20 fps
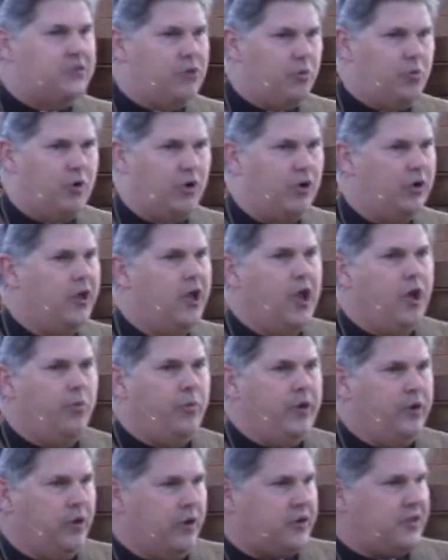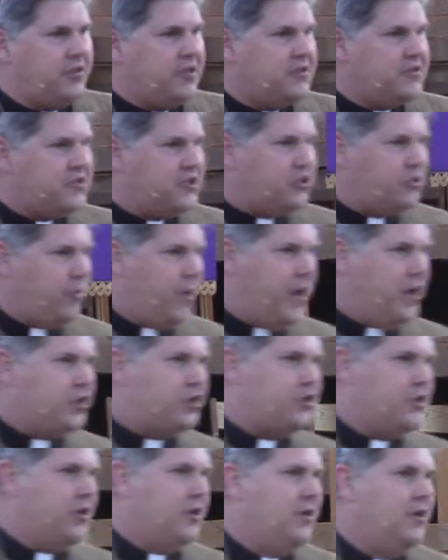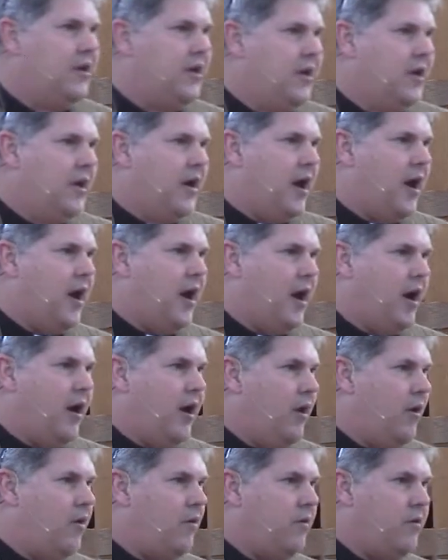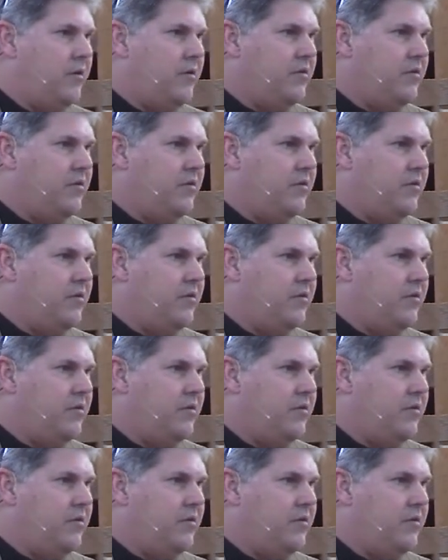in the world. We look at the situation uh,